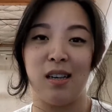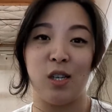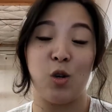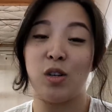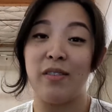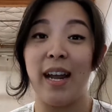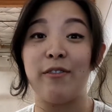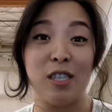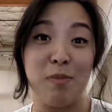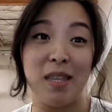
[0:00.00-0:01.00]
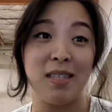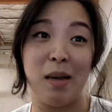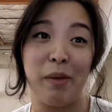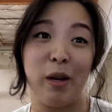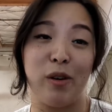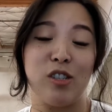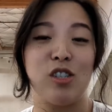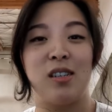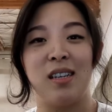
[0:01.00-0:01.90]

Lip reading: You don't even have to speak the same language.